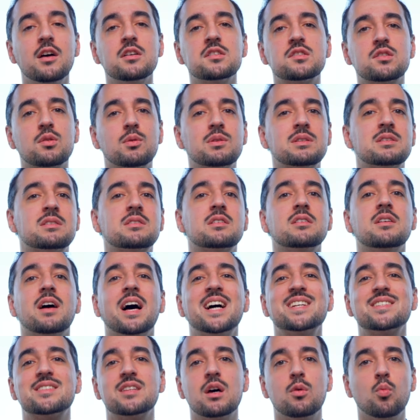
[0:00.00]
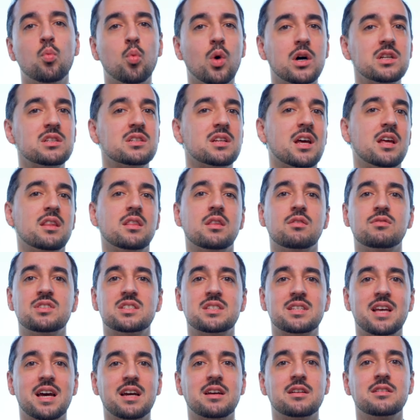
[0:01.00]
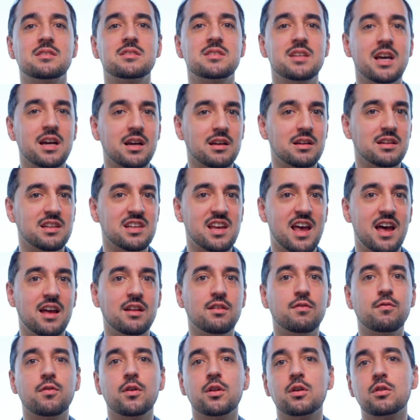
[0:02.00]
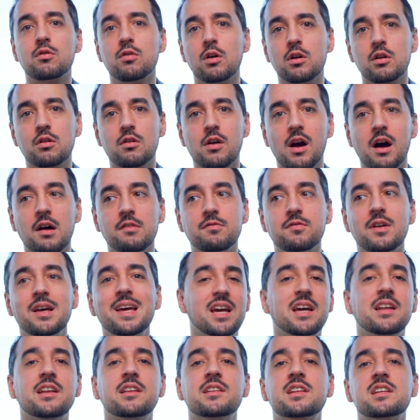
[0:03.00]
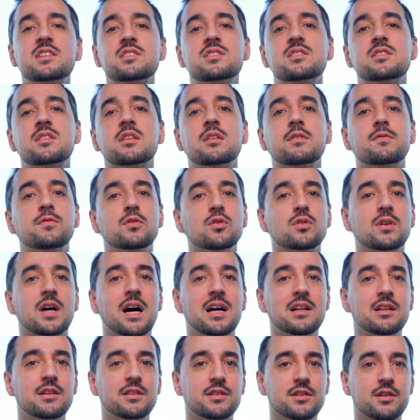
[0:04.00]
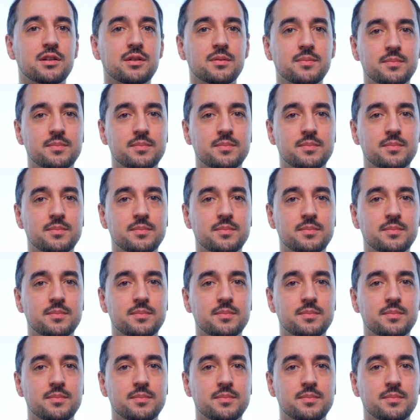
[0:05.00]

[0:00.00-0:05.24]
so it still has that 1/10 of a second hand for the chronograph in addition to the full calendar.